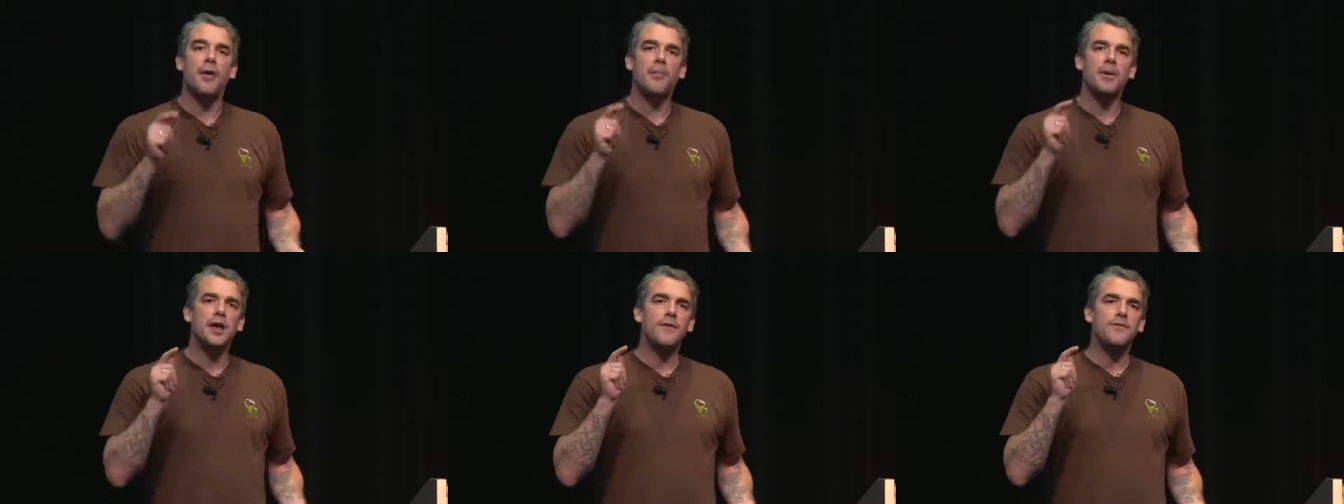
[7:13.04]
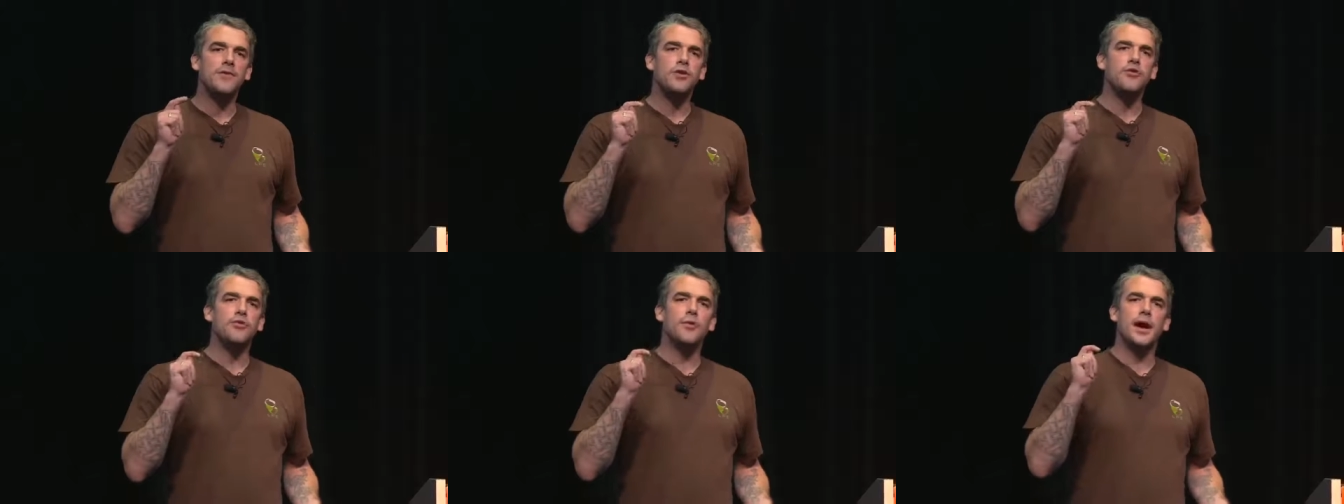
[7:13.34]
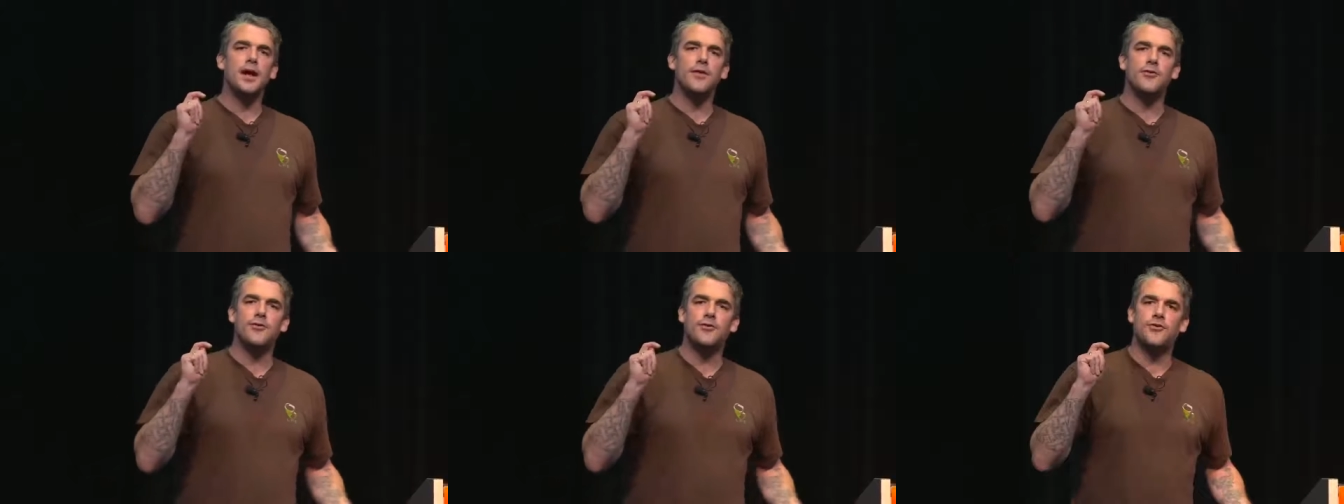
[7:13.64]
How many of you
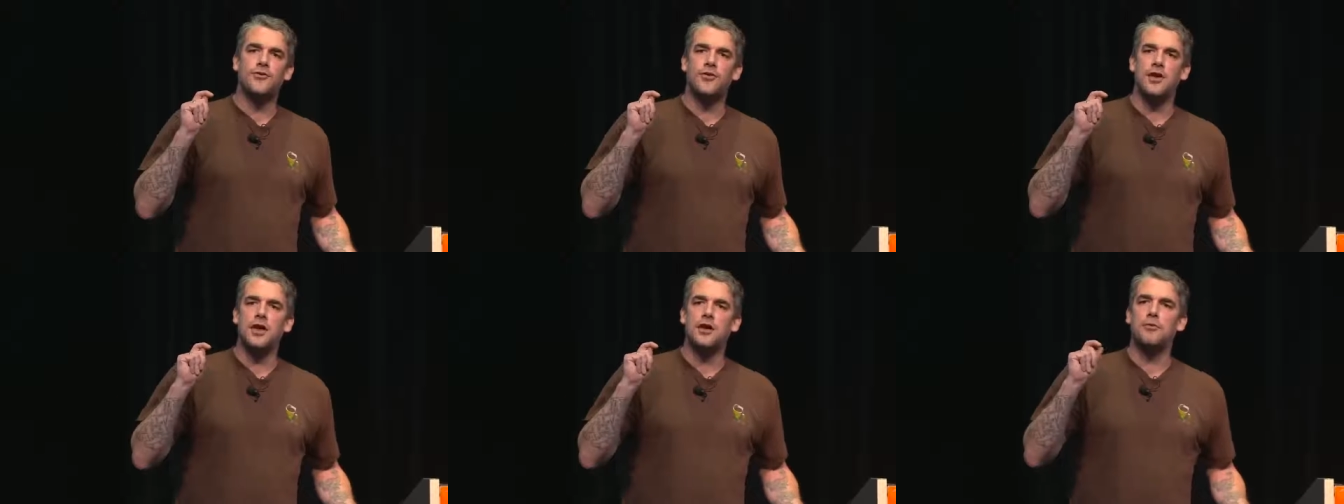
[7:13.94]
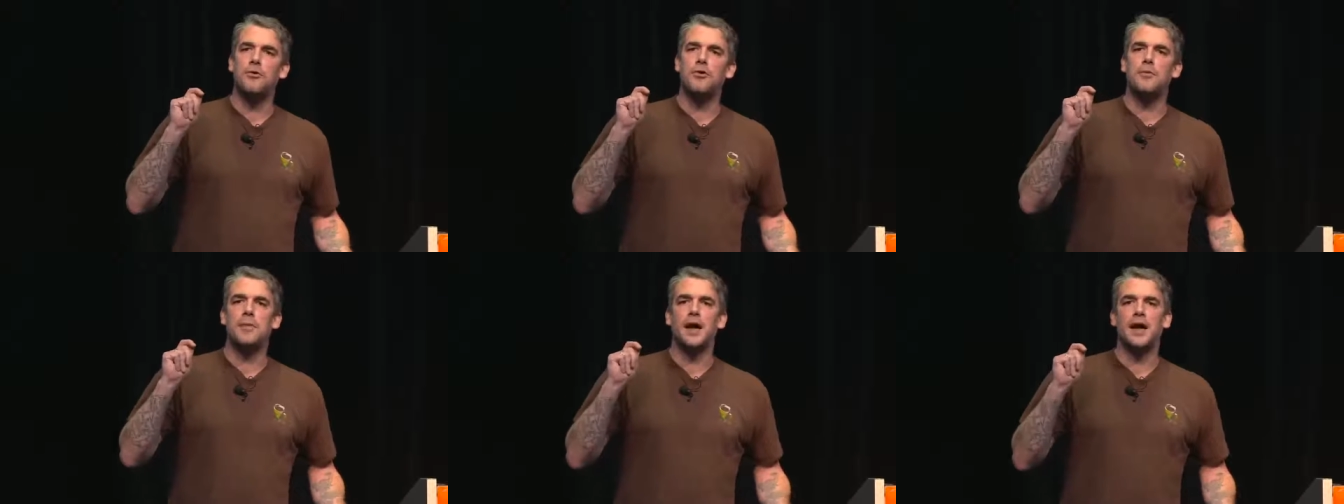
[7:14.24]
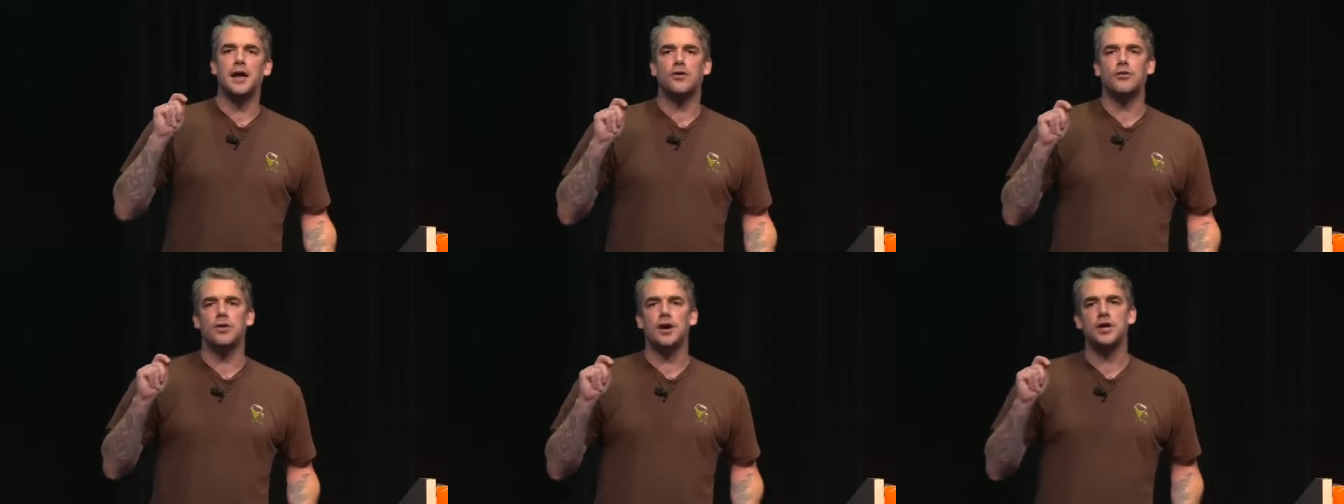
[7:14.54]
write SQL
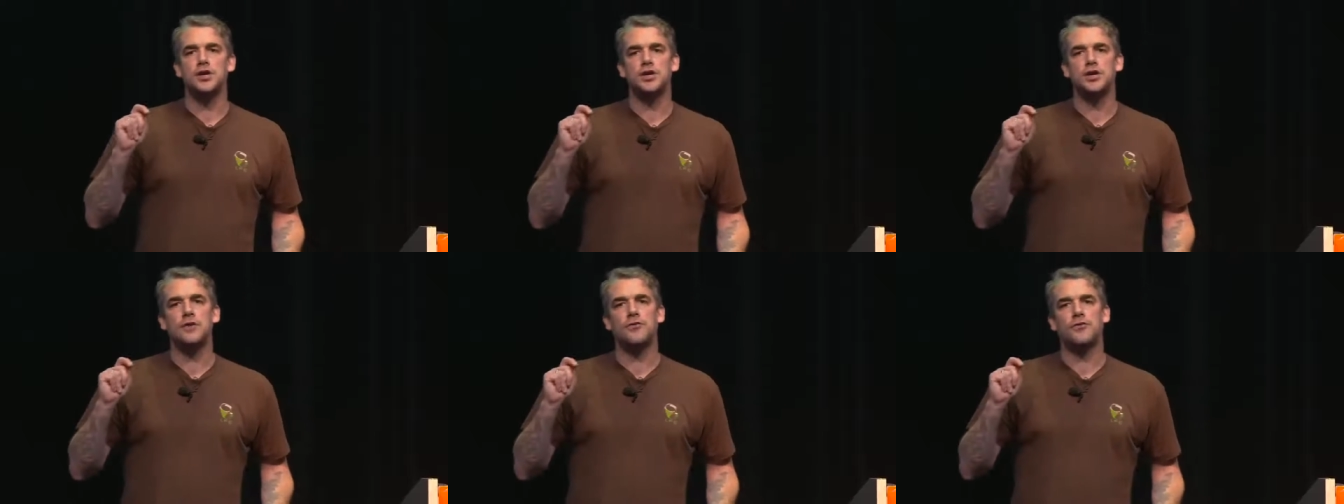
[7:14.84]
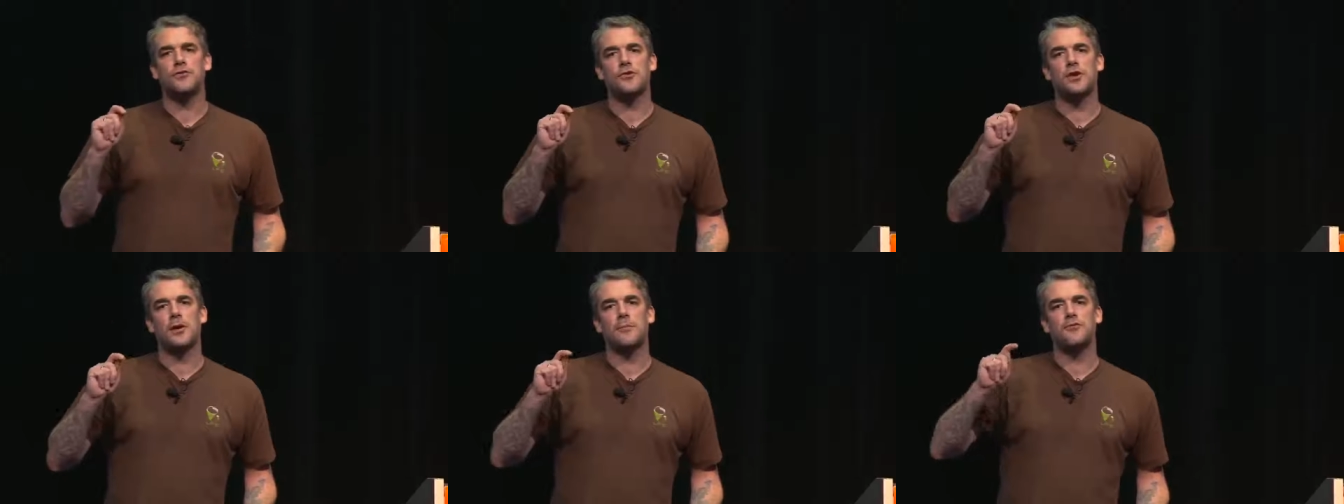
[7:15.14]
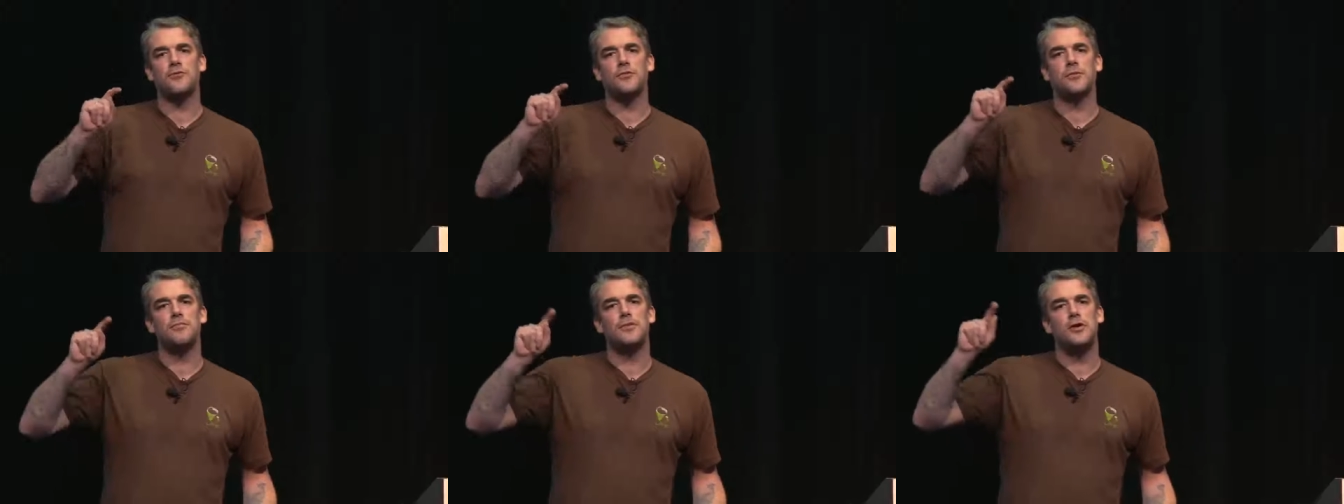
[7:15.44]
migration
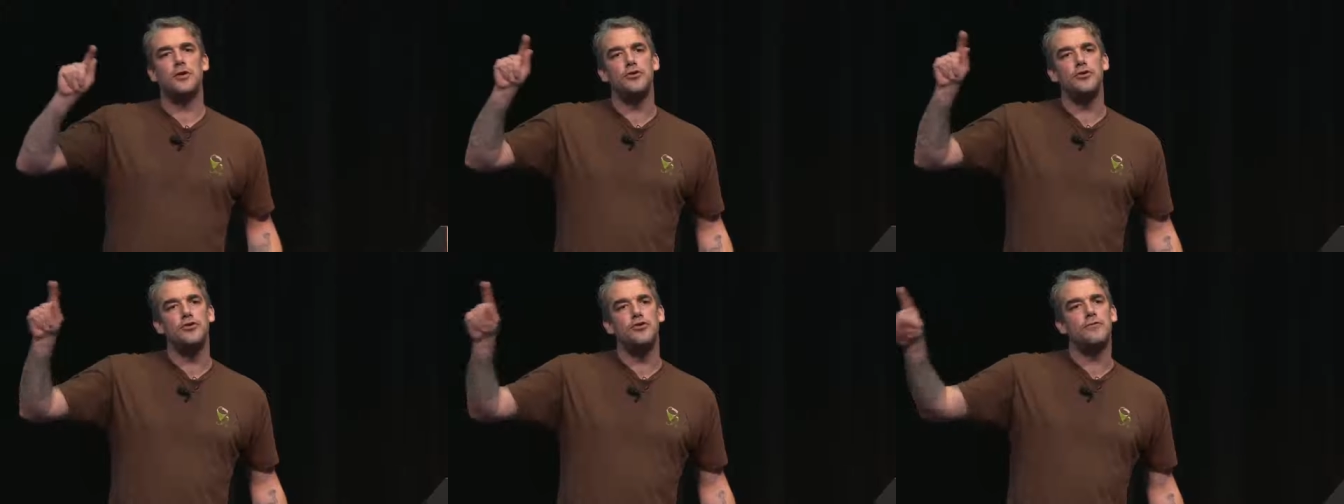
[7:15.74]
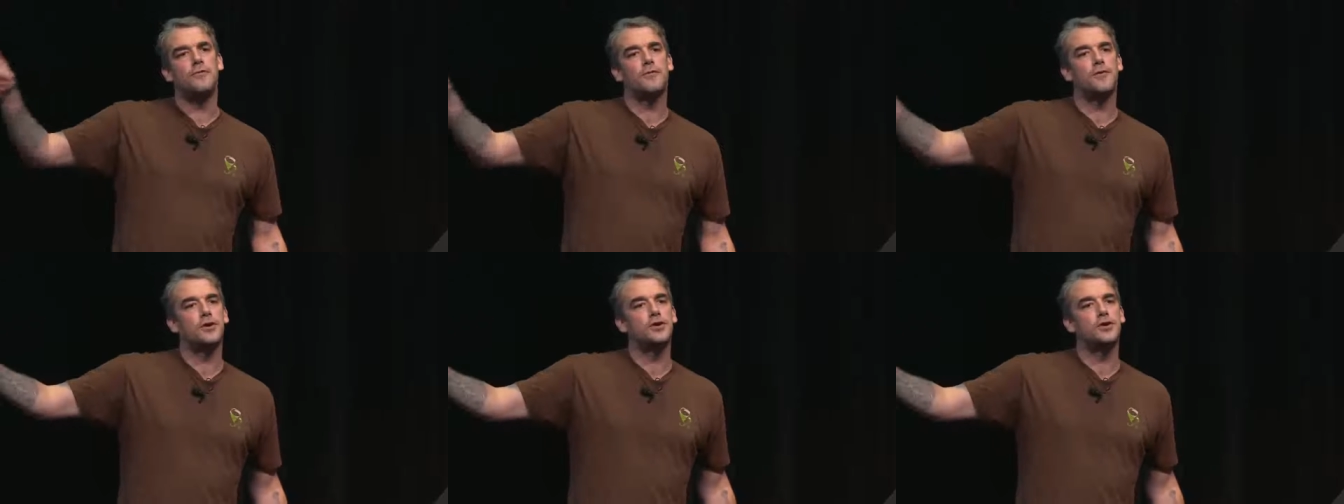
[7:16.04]
scripts from the new